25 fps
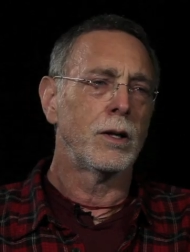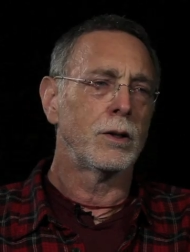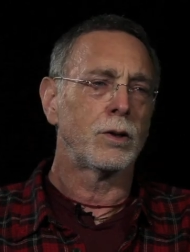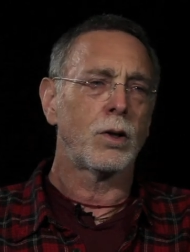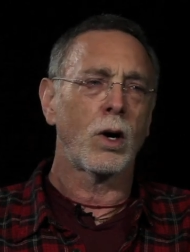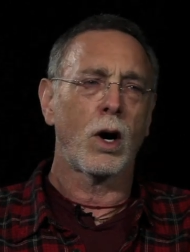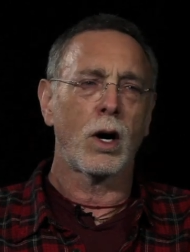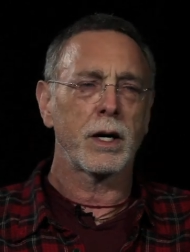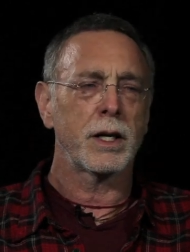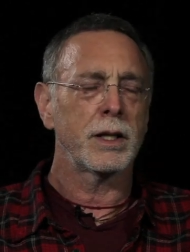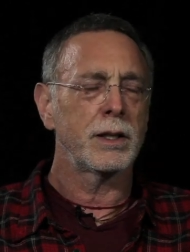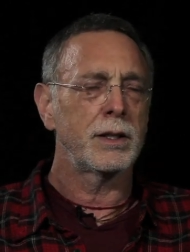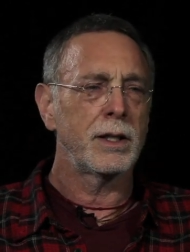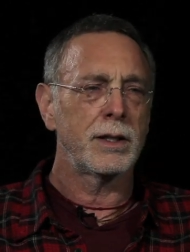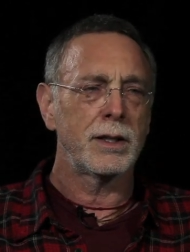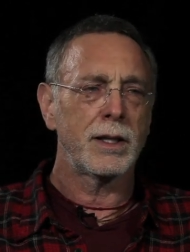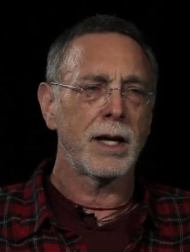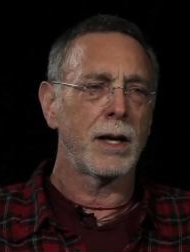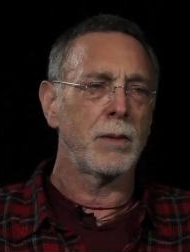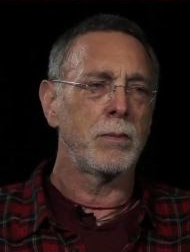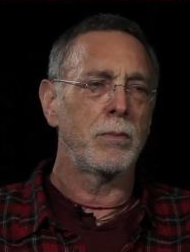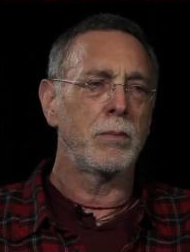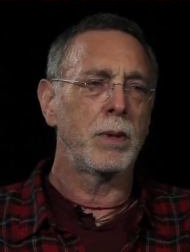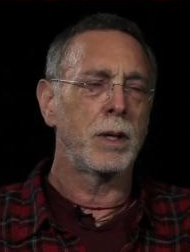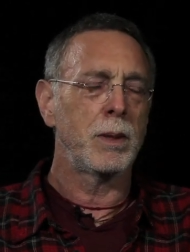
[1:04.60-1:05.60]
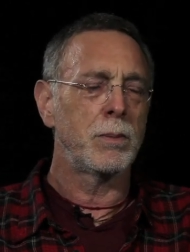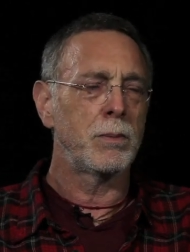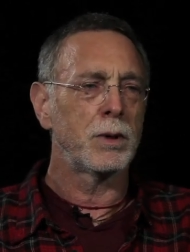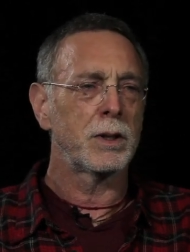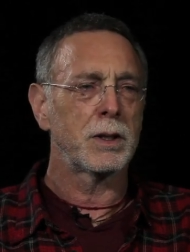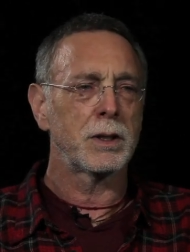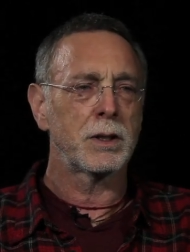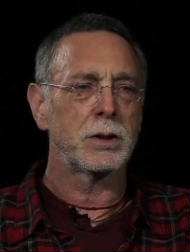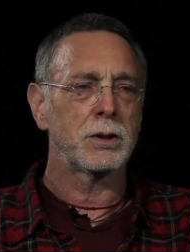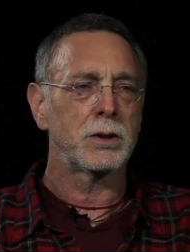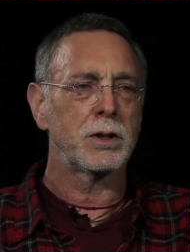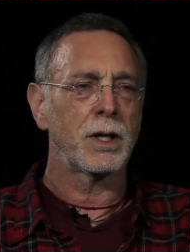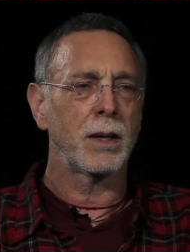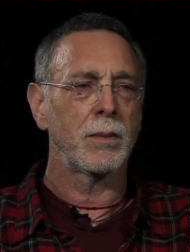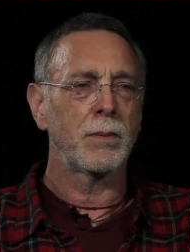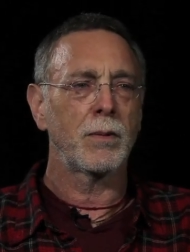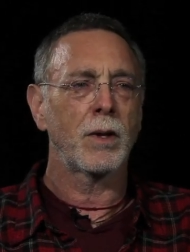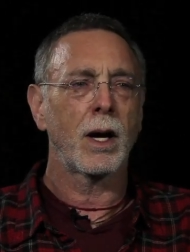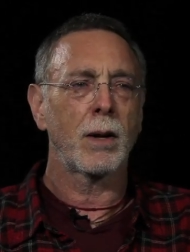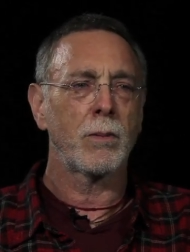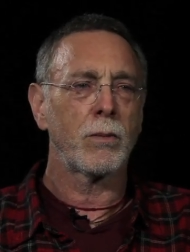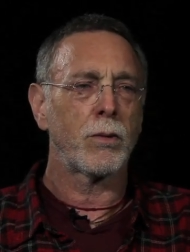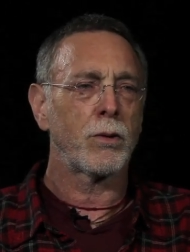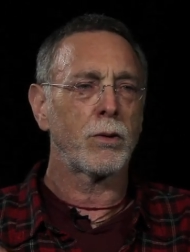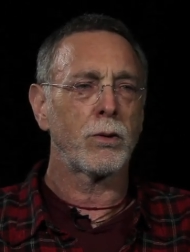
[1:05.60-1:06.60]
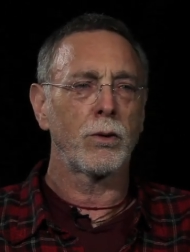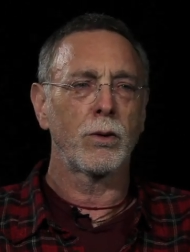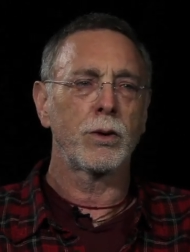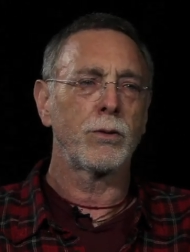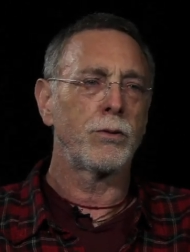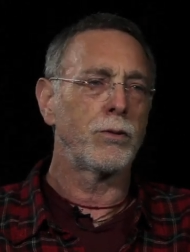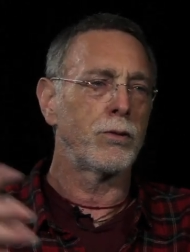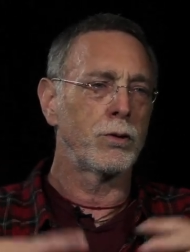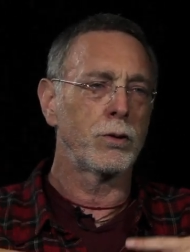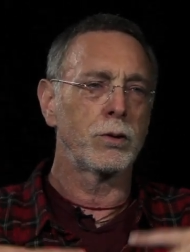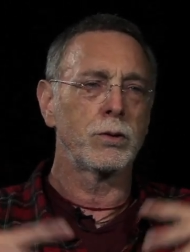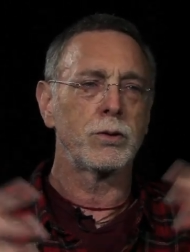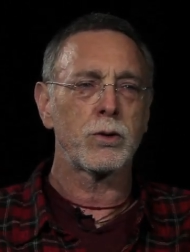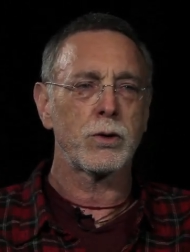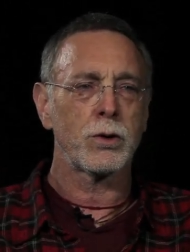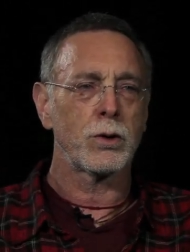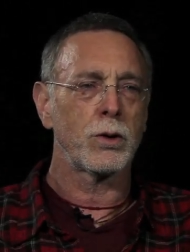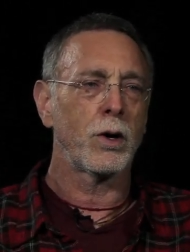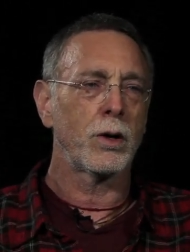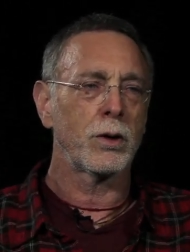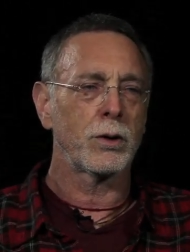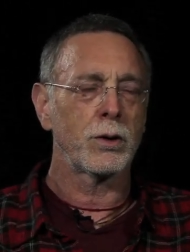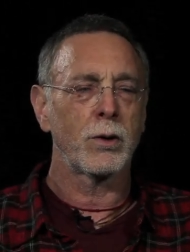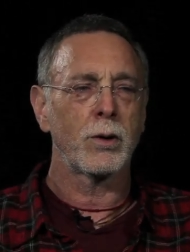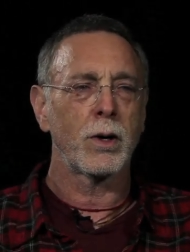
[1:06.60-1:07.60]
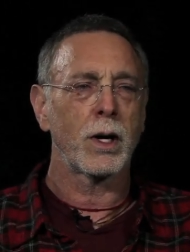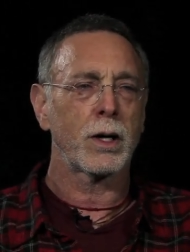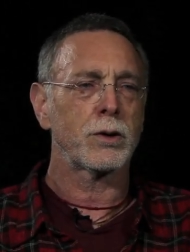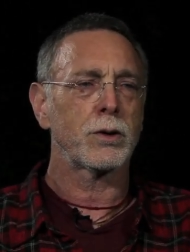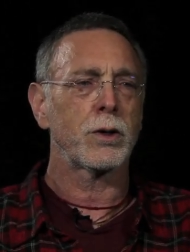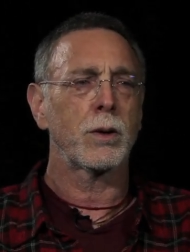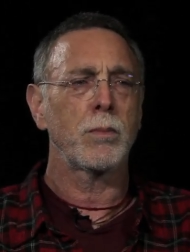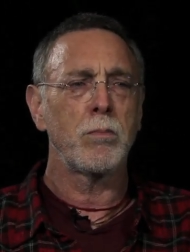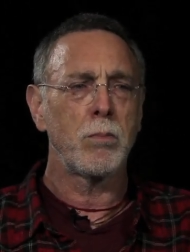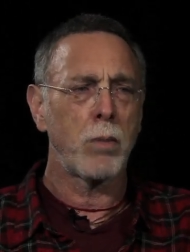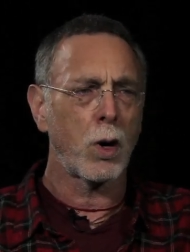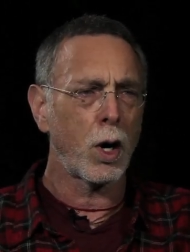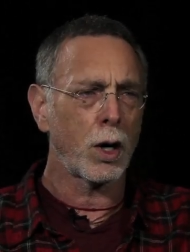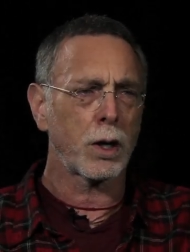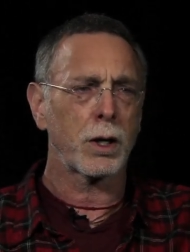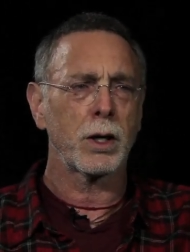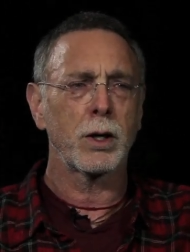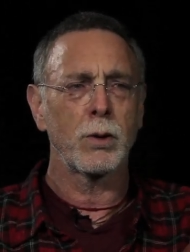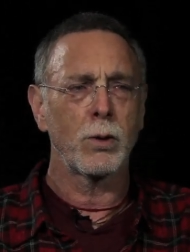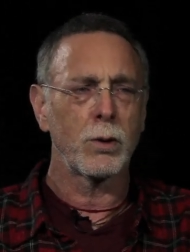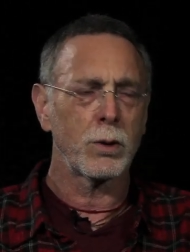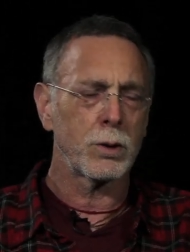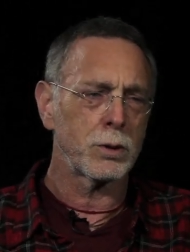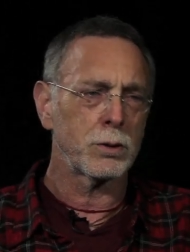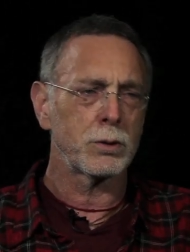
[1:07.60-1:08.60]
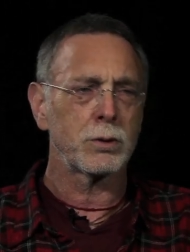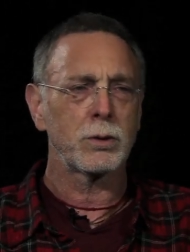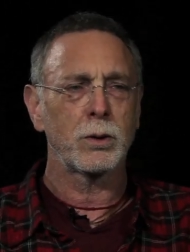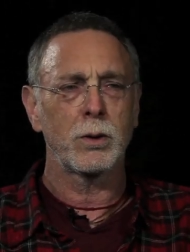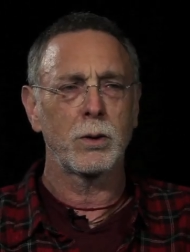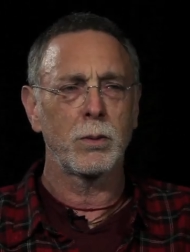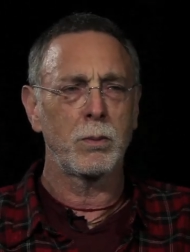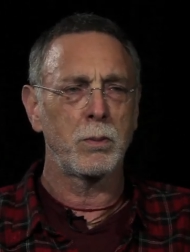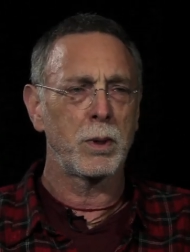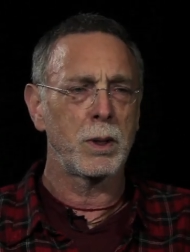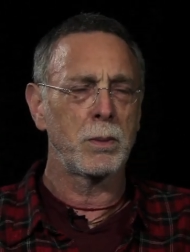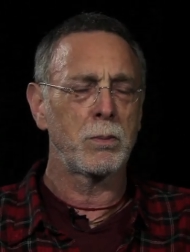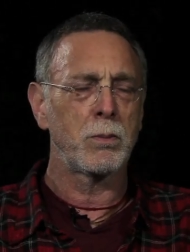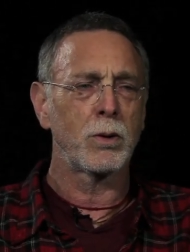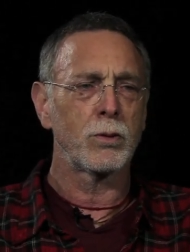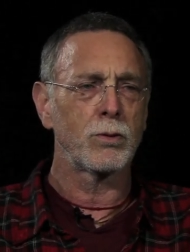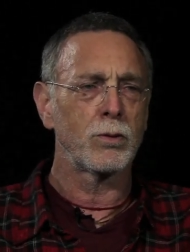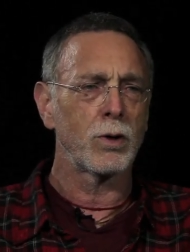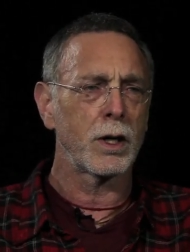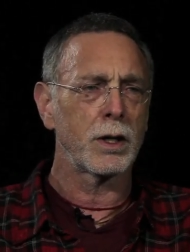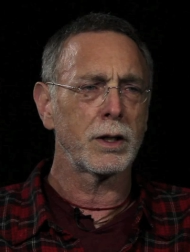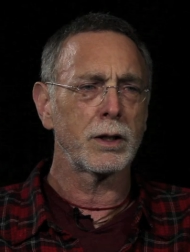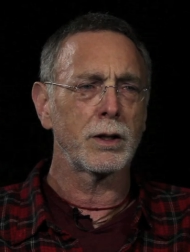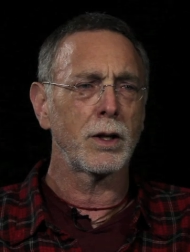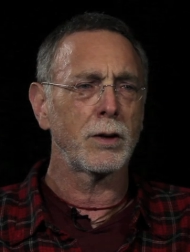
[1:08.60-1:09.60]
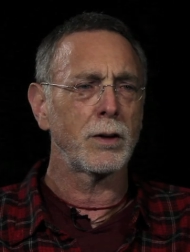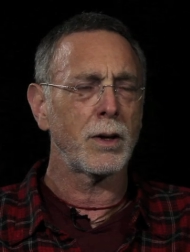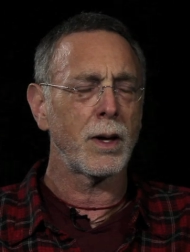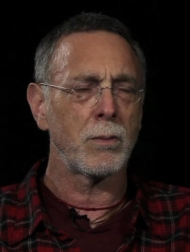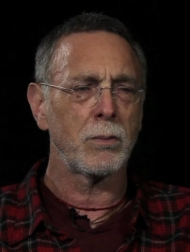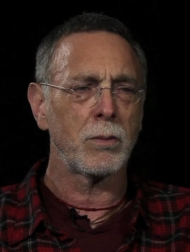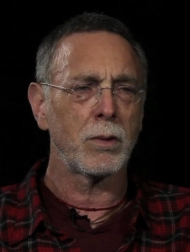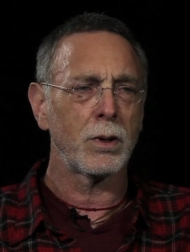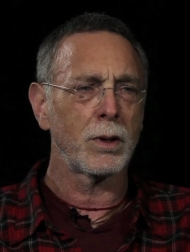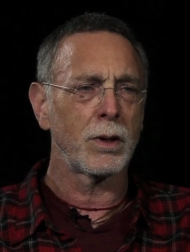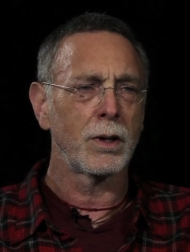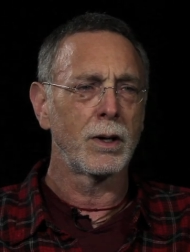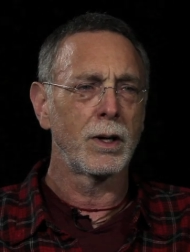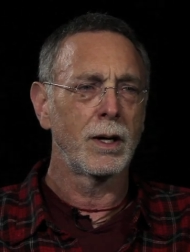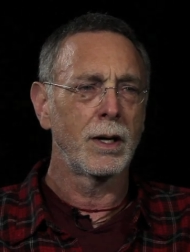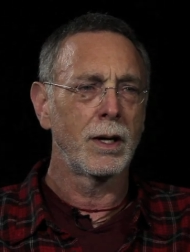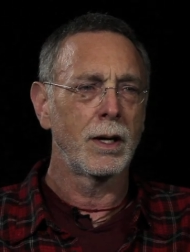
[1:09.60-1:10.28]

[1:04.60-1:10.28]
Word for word: talking to 10 people at the same time, throwing fruits in all direction, barking orders to the people running the temple.